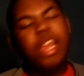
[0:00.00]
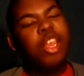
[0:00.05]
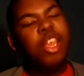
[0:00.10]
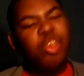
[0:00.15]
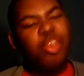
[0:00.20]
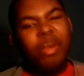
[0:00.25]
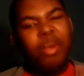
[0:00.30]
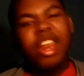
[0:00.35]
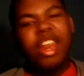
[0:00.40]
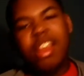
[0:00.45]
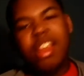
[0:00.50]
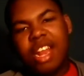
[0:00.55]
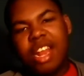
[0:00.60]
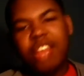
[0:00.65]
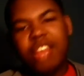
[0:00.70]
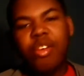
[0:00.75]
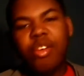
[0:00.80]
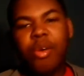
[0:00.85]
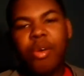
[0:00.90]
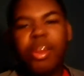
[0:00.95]
You want to hear that
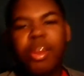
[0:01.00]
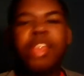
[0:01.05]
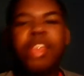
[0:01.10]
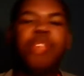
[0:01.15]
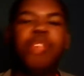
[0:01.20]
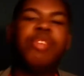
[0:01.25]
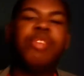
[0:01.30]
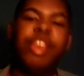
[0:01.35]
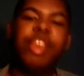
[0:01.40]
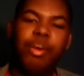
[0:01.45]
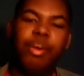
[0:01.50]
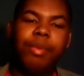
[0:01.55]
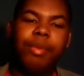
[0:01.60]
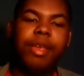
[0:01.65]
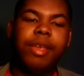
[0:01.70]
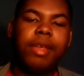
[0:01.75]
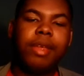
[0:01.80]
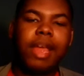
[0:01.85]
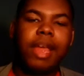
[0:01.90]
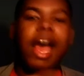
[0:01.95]
story? You tell me.
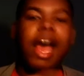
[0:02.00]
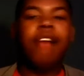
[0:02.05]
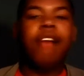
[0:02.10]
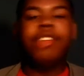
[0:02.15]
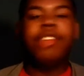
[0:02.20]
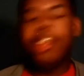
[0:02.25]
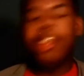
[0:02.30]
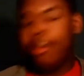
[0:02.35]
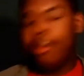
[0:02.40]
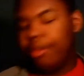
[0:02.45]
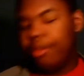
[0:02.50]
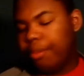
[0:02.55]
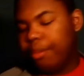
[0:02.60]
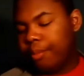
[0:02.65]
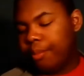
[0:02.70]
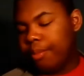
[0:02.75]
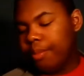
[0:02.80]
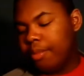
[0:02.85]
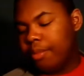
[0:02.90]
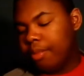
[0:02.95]
I'll tell you.
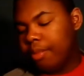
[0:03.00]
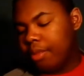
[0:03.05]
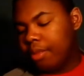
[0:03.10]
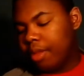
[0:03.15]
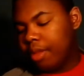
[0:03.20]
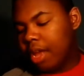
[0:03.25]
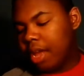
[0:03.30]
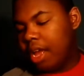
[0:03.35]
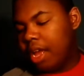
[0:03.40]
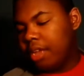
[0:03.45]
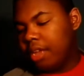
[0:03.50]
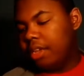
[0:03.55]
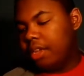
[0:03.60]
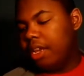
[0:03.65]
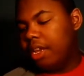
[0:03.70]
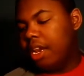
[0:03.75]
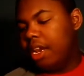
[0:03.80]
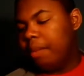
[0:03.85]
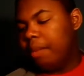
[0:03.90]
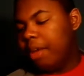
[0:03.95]
I just
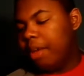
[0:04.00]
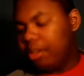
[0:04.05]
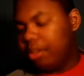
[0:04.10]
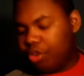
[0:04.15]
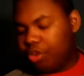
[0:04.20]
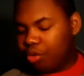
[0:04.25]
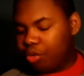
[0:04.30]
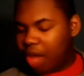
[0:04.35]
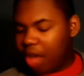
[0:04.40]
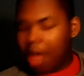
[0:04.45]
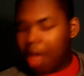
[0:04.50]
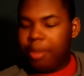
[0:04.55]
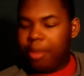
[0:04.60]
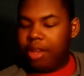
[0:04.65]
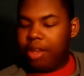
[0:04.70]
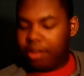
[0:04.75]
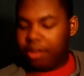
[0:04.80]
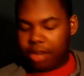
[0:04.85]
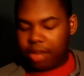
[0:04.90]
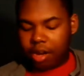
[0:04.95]
need about 2
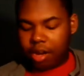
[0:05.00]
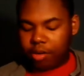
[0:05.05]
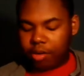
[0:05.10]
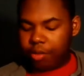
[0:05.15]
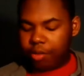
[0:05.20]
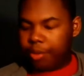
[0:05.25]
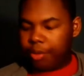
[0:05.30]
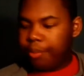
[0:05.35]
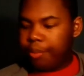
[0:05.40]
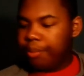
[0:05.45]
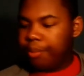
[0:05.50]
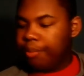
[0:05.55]
comments and I'll do it.